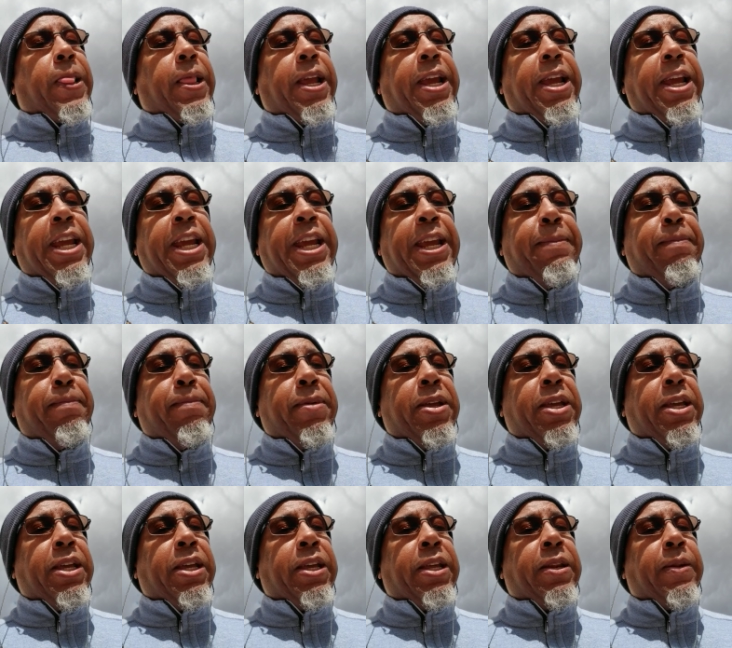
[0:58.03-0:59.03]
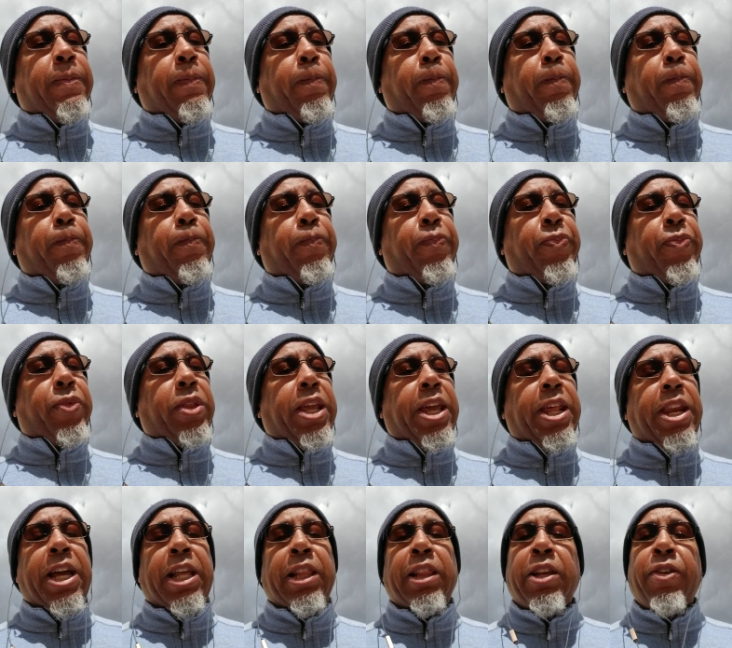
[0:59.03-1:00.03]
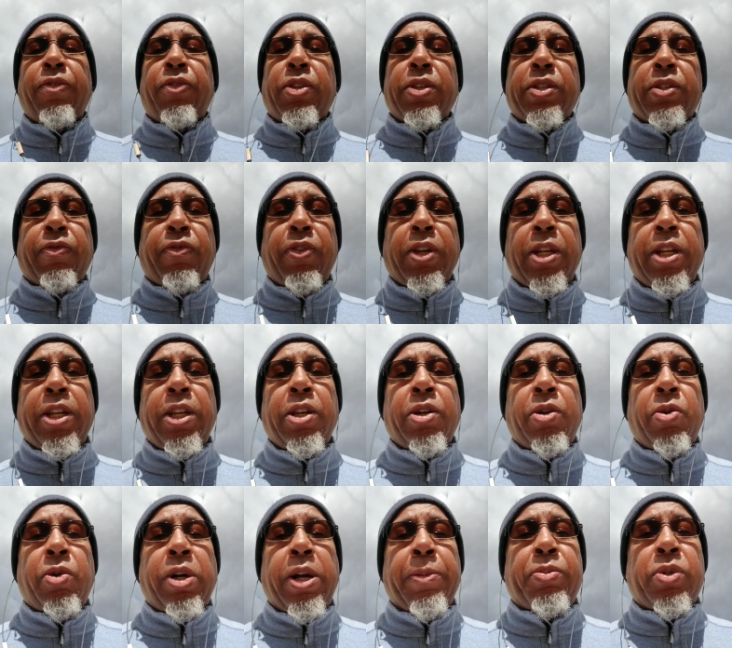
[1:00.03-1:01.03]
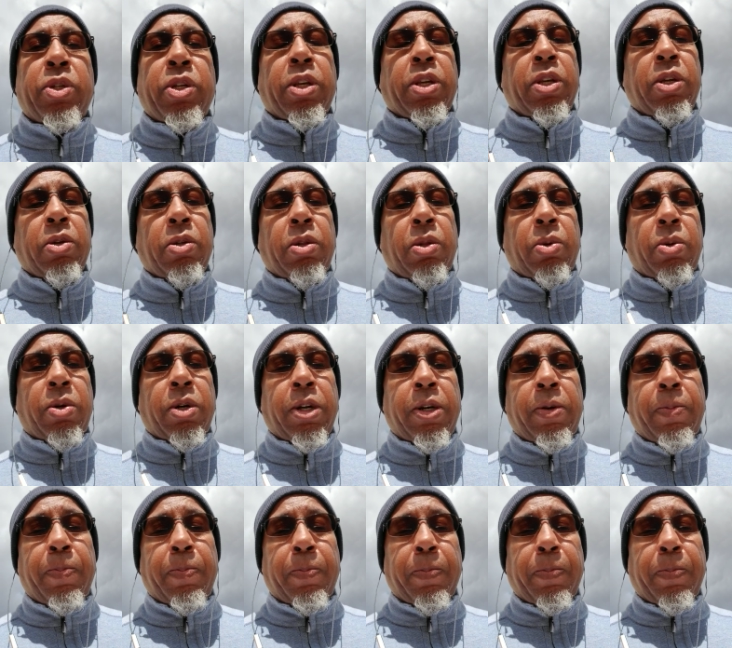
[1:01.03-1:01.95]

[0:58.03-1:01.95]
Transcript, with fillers: Amen. And I lift this video up to you, Lord.